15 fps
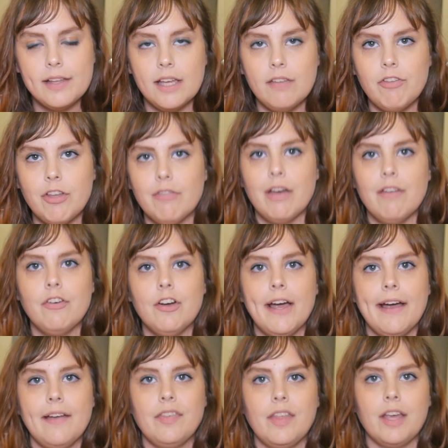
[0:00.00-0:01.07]
If you've ever
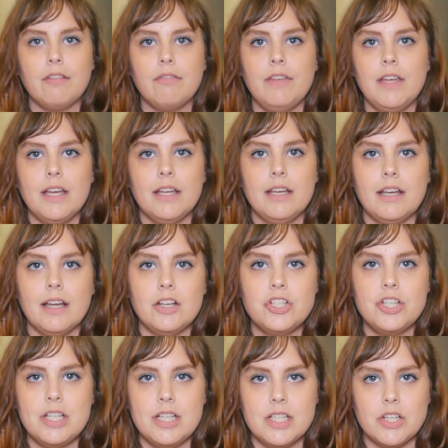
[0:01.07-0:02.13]
had like vegan
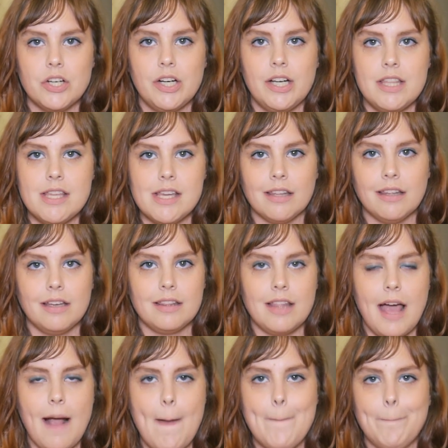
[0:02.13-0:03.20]
nut cheese or anything like
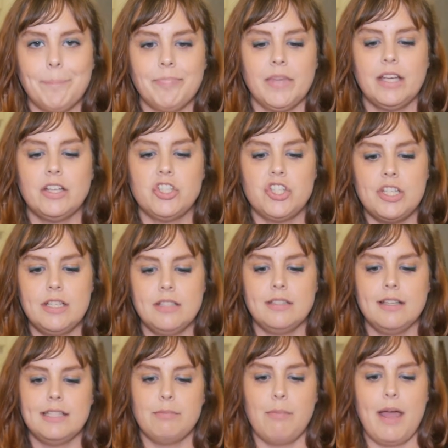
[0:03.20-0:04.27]
that, like
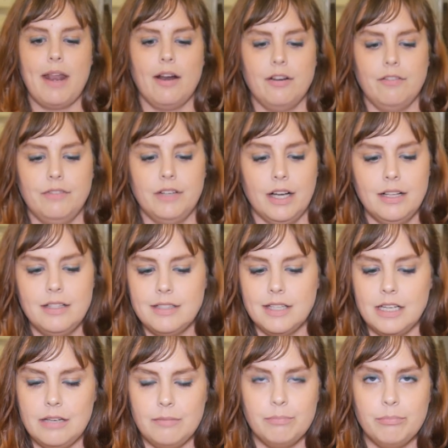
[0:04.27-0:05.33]
cheese that's made out of nuts,
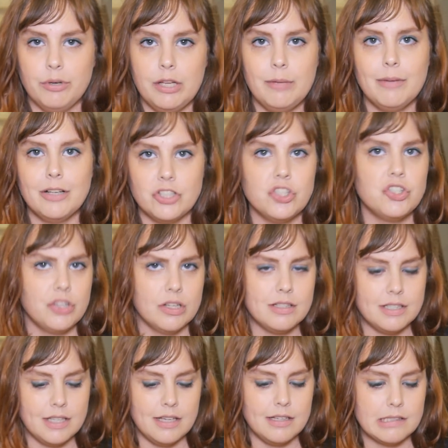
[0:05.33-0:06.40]
it pretty much
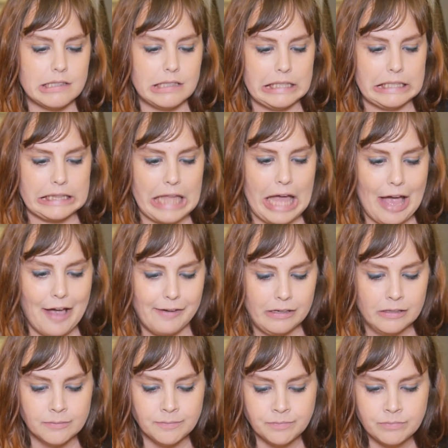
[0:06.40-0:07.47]
just tastes like
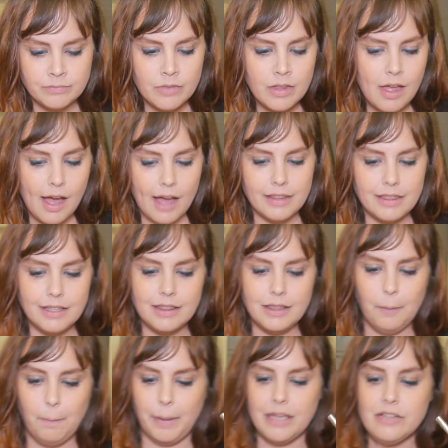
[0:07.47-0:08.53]
that. I think
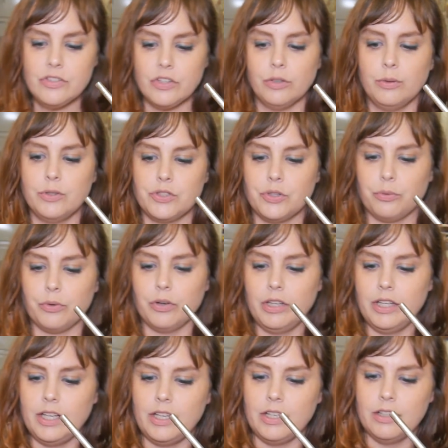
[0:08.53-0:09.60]
the basil was a
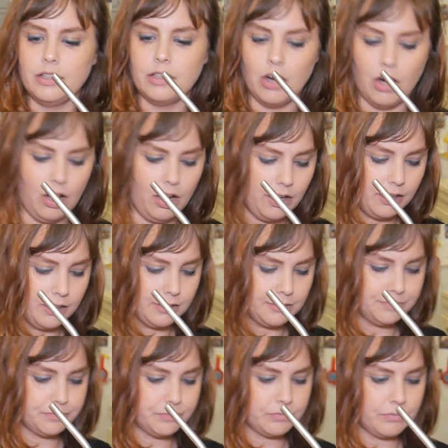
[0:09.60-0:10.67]
really good
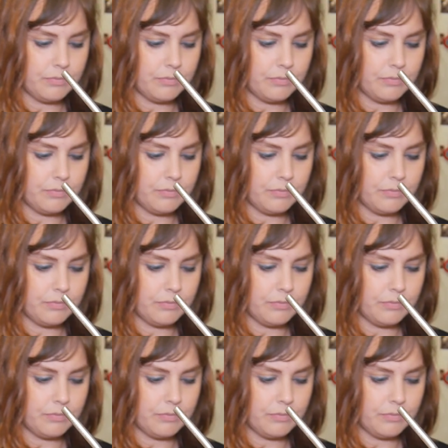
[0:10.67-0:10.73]
call.